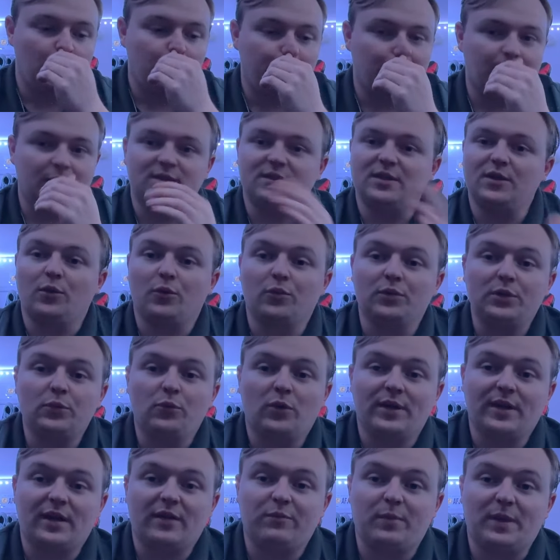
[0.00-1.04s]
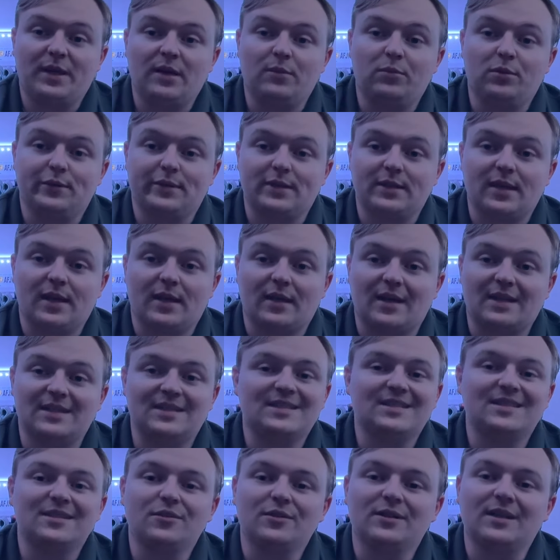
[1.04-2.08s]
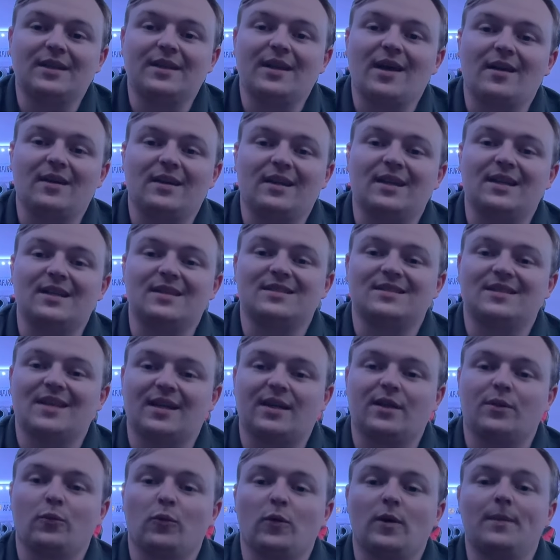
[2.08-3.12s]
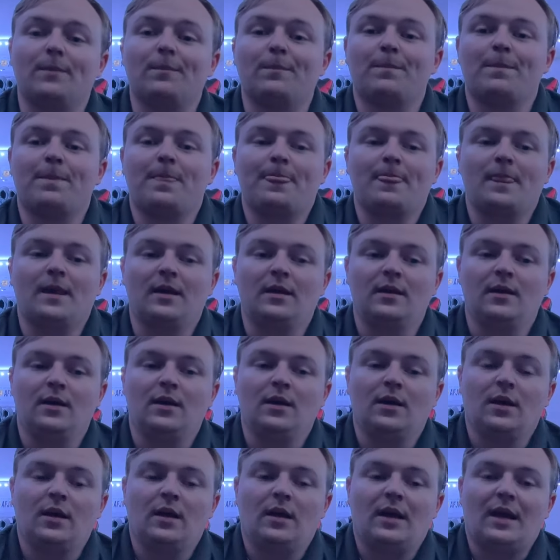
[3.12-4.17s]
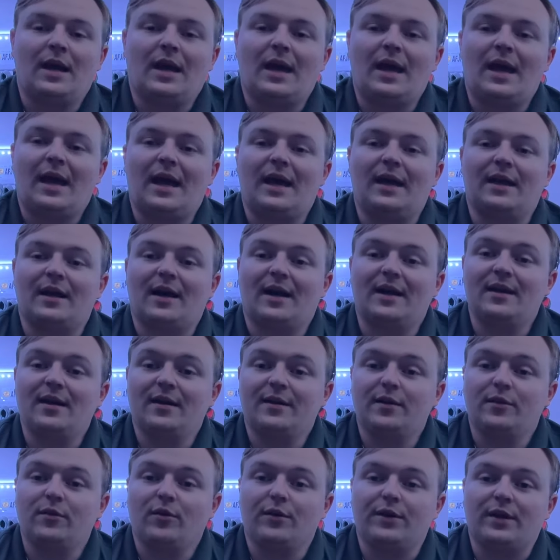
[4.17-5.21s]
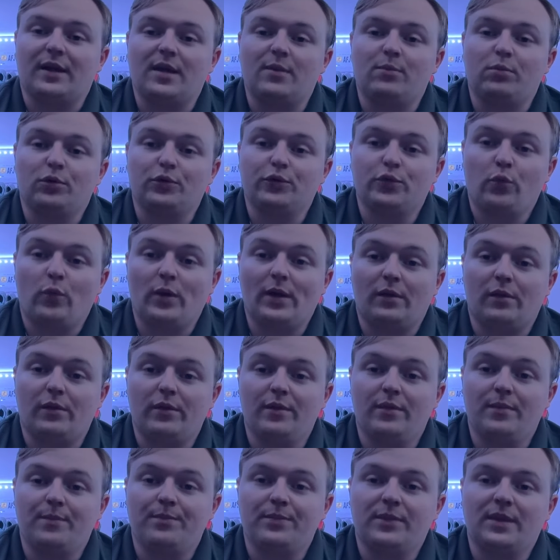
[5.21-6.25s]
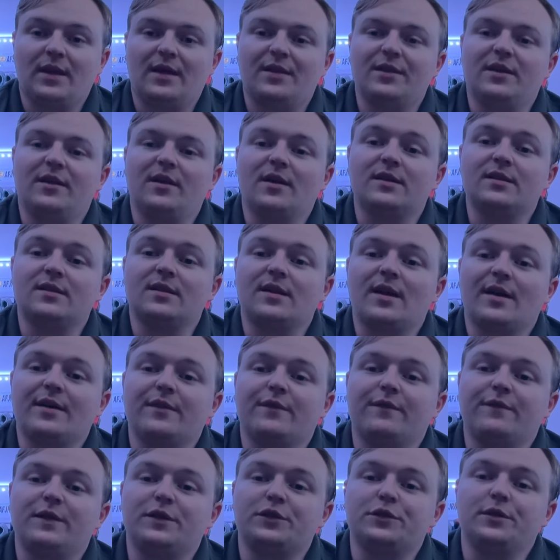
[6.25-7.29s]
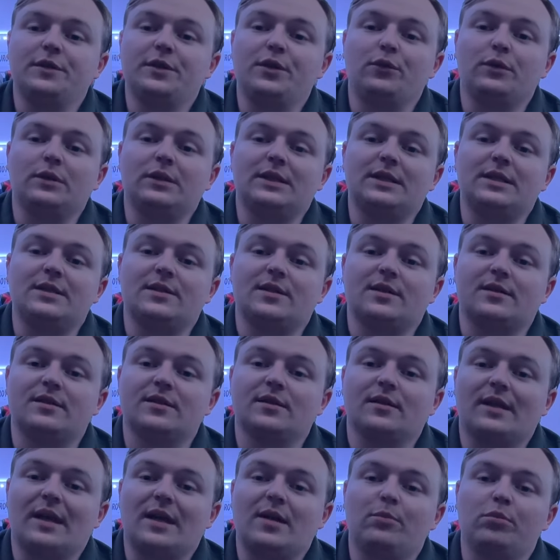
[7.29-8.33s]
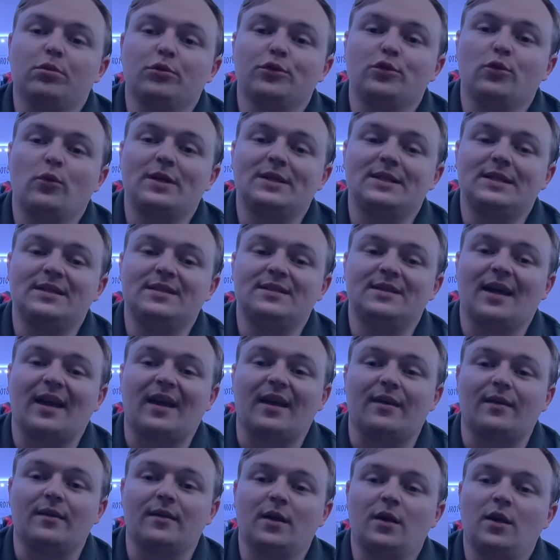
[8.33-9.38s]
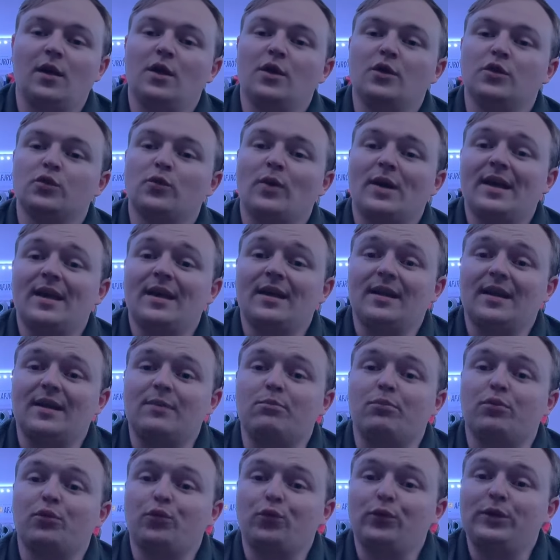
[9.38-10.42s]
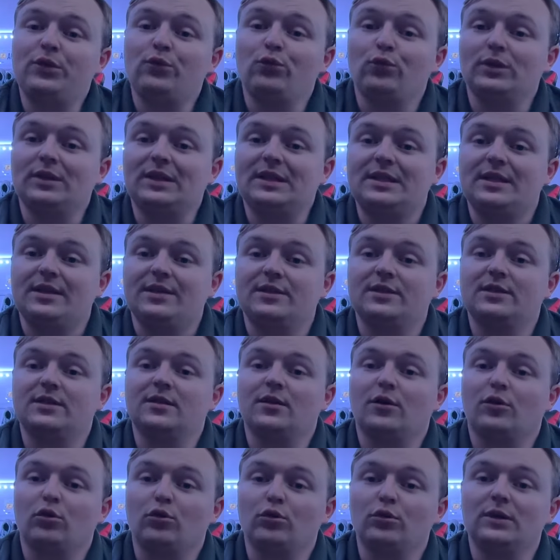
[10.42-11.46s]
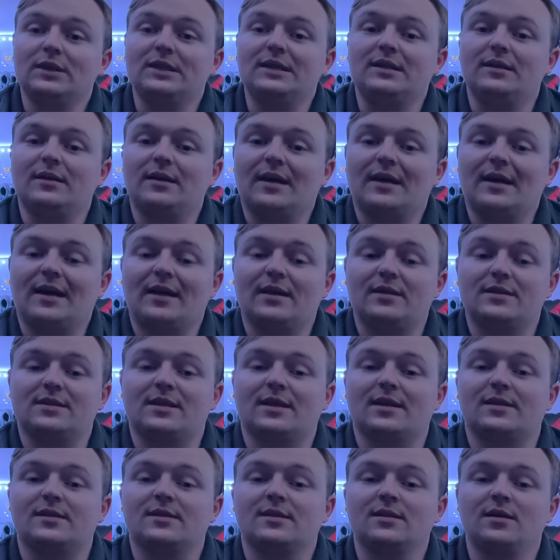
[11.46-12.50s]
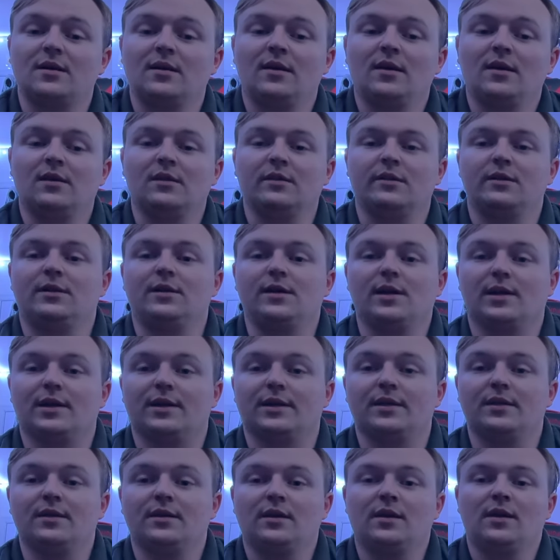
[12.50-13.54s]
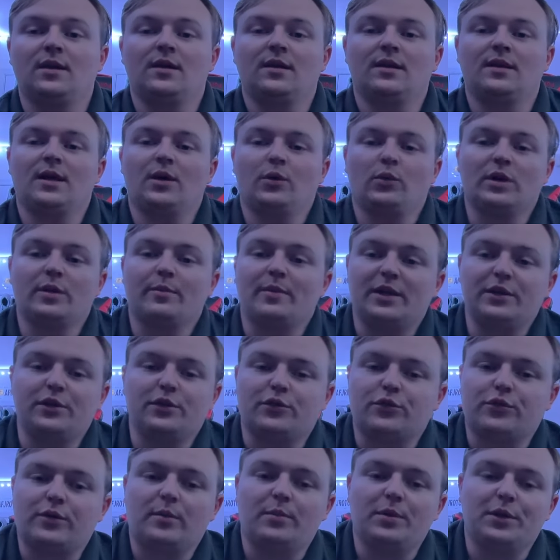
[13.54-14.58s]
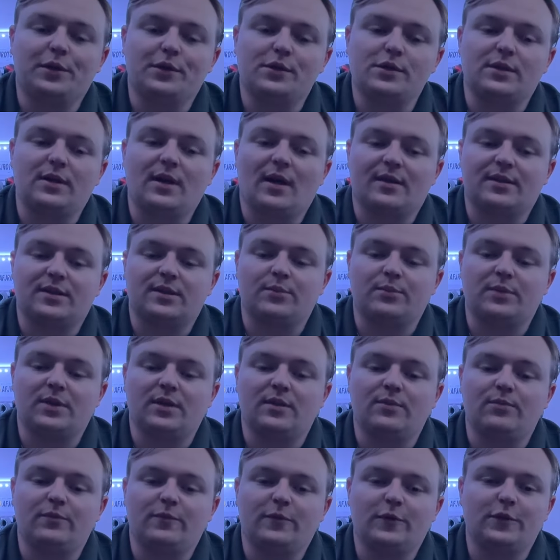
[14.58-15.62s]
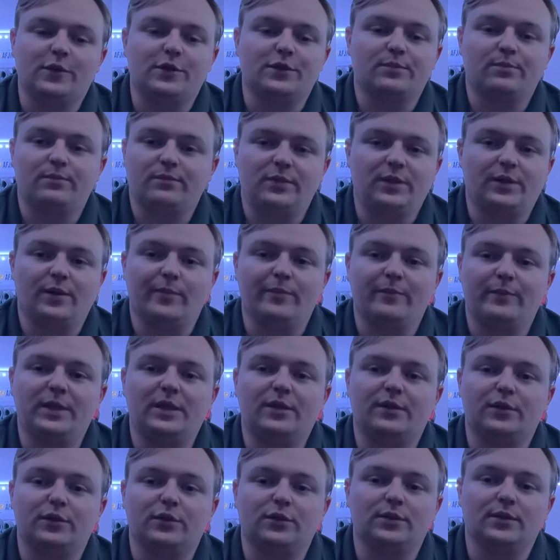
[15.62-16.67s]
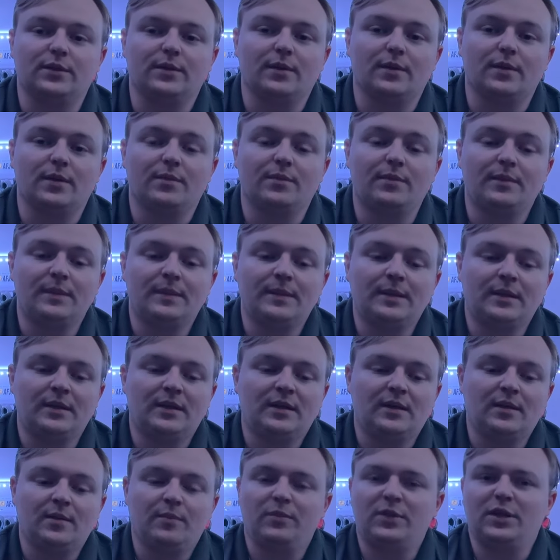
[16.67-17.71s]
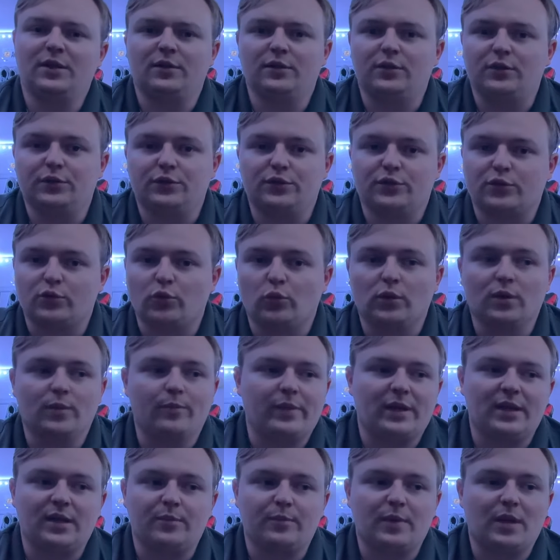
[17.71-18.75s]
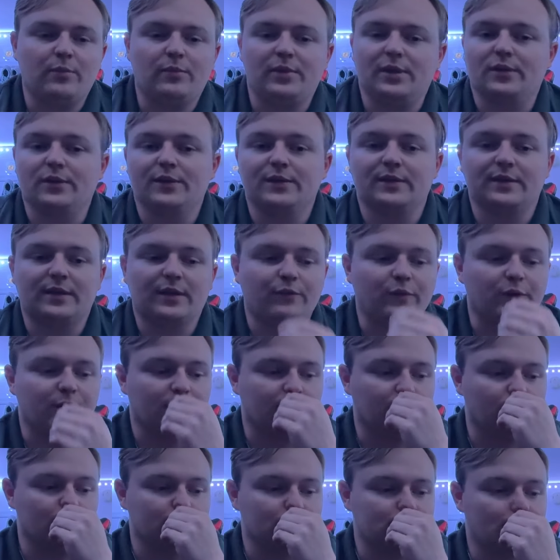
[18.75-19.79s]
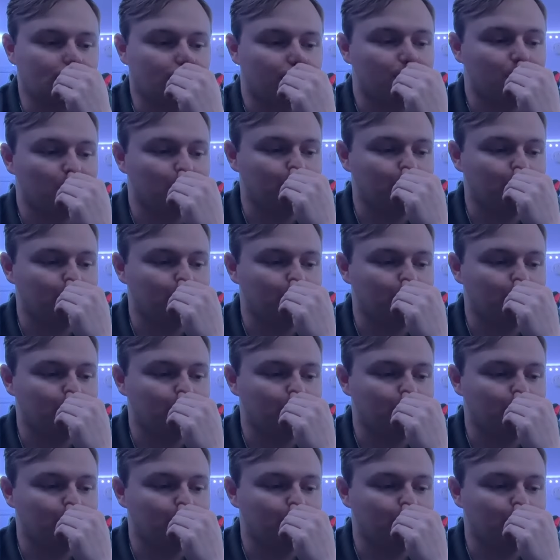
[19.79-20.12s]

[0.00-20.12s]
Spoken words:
It's the only one I've been able to get. I still cannot get a second one. And I got it on April 12th, and the gun did not officially release until April 22nd. So I had a pre-released early access gun that one of my distributors got to me for just, you know, being a good store, paying my bills and everything on time.